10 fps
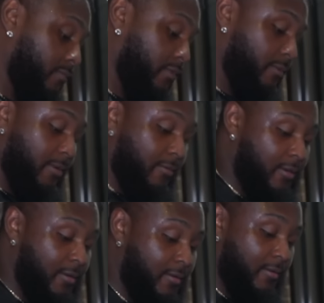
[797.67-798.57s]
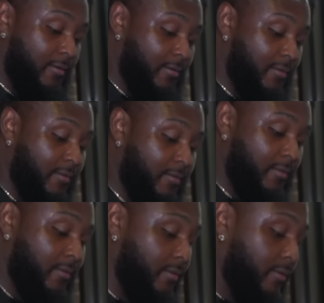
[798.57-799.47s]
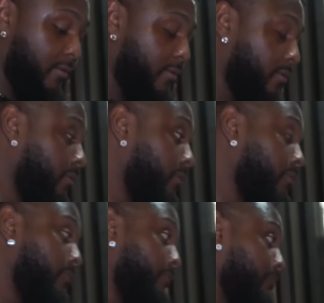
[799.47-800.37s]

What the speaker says: I'm already here, bro. Come on.